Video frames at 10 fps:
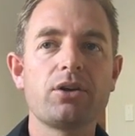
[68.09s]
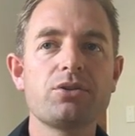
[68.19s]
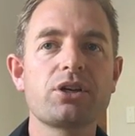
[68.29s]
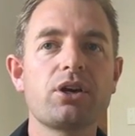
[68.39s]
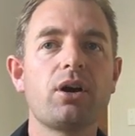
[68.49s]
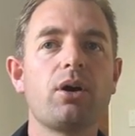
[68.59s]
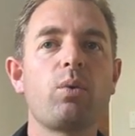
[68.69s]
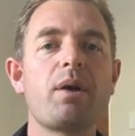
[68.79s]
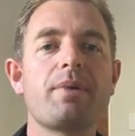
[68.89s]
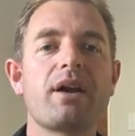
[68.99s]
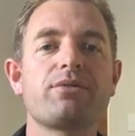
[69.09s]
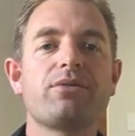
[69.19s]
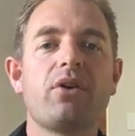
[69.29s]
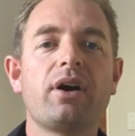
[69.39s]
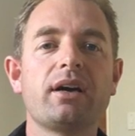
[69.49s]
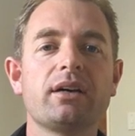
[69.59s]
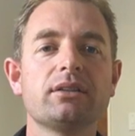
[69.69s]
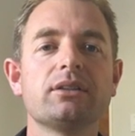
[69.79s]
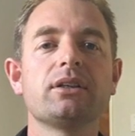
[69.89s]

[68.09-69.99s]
Using a wetback fire